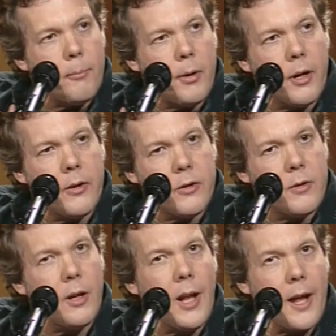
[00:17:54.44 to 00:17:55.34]
but
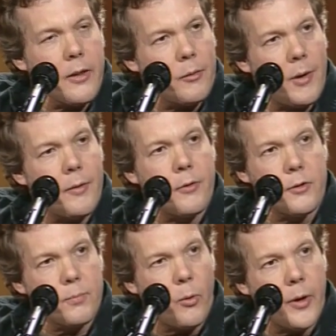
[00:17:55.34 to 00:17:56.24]
it's a lot of the
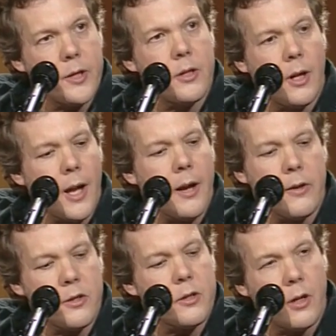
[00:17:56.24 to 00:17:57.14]
reference points and a lot
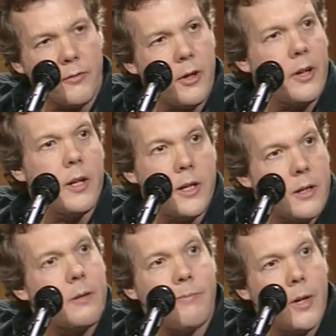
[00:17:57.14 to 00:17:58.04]
of the stuff doesn't
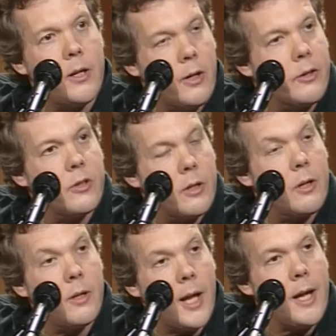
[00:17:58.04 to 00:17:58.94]
it doesn't
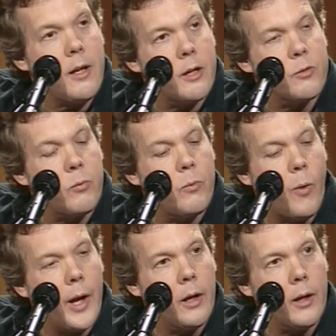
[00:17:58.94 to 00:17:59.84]
date as
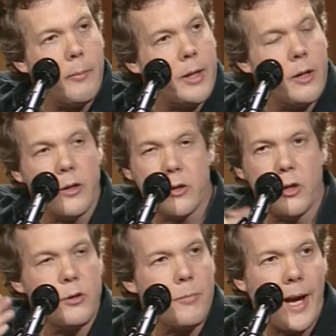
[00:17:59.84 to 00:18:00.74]
well. I mean, there are
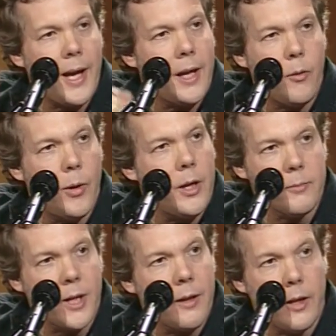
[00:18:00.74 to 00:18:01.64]
tunes by Hank
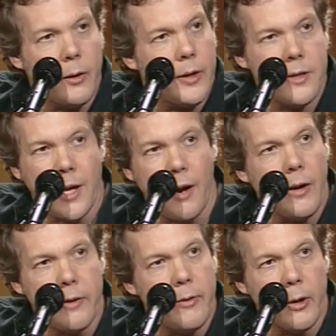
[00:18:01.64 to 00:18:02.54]
Williams I think are
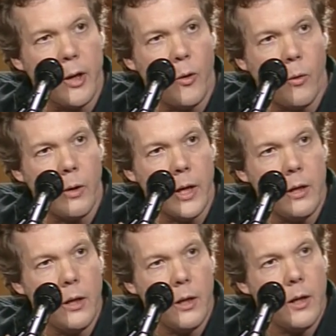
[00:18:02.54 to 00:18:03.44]
entirely very corny,